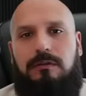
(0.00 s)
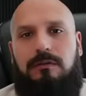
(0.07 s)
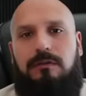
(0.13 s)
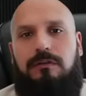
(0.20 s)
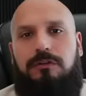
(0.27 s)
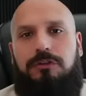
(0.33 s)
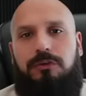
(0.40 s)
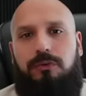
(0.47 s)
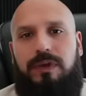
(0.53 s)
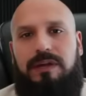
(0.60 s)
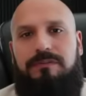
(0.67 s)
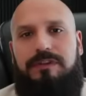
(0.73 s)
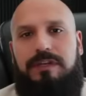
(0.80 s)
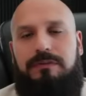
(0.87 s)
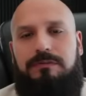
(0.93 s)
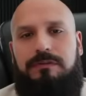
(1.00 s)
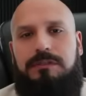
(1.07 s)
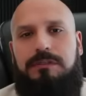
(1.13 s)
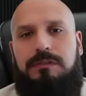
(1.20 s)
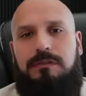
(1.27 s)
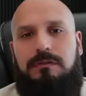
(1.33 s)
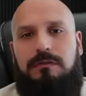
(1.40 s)
derivatives
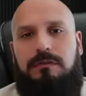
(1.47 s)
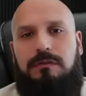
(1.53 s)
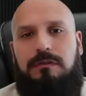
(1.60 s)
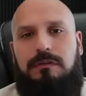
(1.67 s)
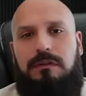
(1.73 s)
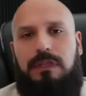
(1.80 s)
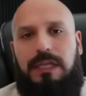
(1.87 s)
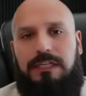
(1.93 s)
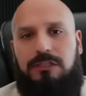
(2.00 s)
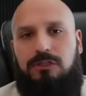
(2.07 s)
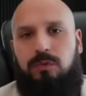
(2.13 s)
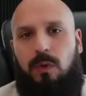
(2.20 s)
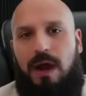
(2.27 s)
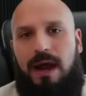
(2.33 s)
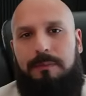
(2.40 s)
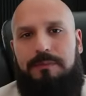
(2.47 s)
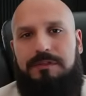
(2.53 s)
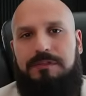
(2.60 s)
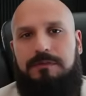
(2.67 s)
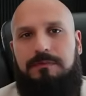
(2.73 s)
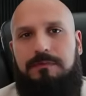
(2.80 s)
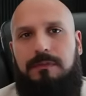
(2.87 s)
like
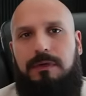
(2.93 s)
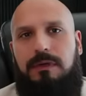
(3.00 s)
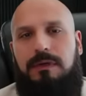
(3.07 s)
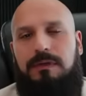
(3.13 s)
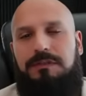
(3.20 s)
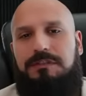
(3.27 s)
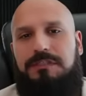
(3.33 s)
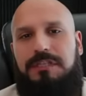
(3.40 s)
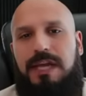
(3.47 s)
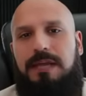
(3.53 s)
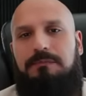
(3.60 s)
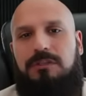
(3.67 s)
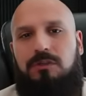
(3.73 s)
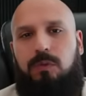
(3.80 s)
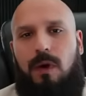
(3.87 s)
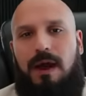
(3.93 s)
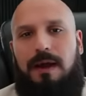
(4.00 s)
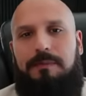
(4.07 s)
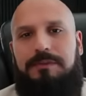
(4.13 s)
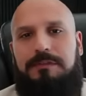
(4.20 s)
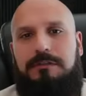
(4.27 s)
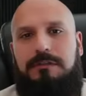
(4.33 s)
swaps, the same
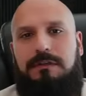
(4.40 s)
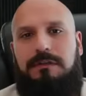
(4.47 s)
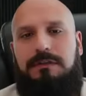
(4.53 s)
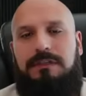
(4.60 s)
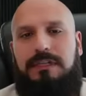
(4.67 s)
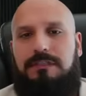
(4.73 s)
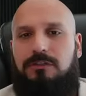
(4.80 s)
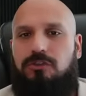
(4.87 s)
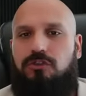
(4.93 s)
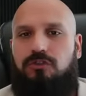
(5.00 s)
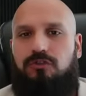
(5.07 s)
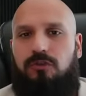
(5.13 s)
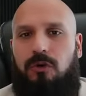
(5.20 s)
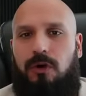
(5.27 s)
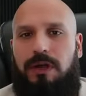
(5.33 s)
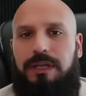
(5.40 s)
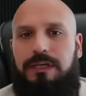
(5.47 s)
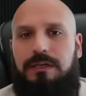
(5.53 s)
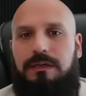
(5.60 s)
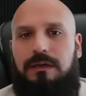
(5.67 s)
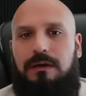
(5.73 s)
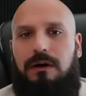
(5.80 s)
swaps that destroyed
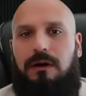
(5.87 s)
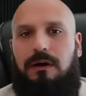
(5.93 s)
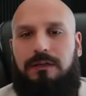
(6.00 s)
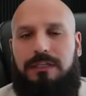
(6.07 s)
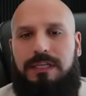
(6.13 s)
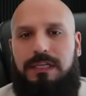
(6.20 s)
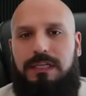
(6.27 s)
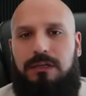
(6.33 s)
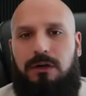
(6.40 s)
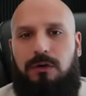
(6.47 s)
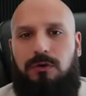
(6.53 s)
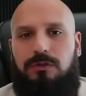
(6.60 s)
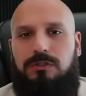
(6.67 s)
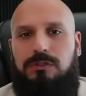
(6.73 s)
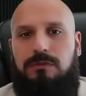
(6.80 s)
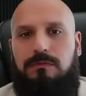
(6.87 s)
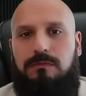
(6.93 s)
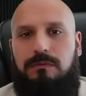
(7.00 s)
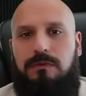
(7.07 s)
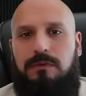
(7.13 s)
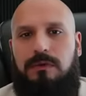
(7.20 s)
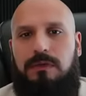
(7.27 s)
Archegos,
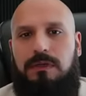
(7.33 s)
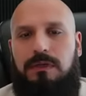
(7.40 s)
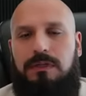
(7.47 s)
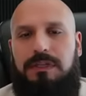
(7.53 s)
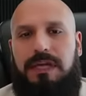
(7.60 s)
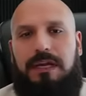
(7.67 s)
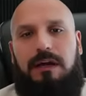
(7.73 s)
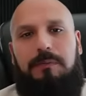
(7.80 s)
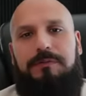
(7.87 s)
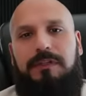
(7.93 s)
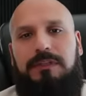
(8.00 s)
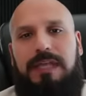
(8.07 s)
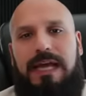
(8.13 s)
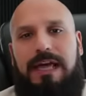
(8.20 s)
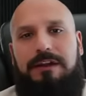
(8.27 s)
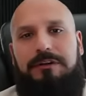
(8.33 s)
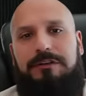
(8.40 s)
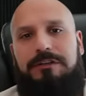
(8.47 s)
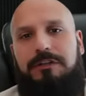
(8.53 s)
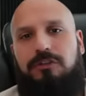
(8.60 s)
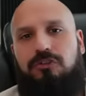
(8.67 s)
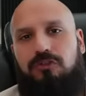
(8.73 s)
that up the ladder
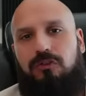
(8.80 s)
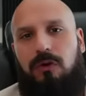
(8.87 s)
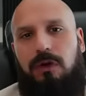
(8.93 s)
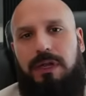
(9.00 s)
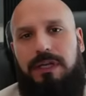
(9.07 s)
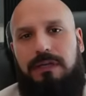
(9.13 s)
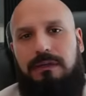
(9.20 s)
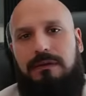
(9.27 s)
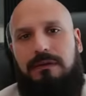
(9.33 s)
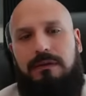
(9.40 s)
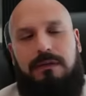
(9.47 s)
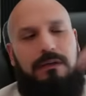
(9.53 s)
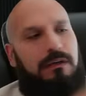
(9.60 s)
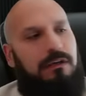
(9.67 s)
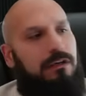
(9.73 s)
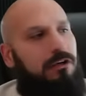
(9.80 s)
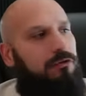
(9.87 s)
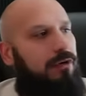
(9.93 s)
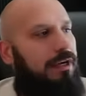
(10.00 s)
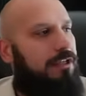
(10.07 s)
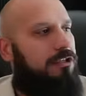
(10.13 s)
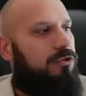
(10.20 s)
destroyed
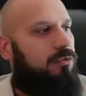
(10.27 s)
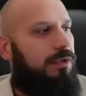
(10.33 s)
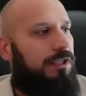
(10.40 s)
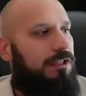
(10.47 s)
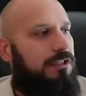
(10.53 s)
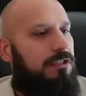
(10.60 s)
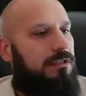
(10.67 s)
Credit Suisse,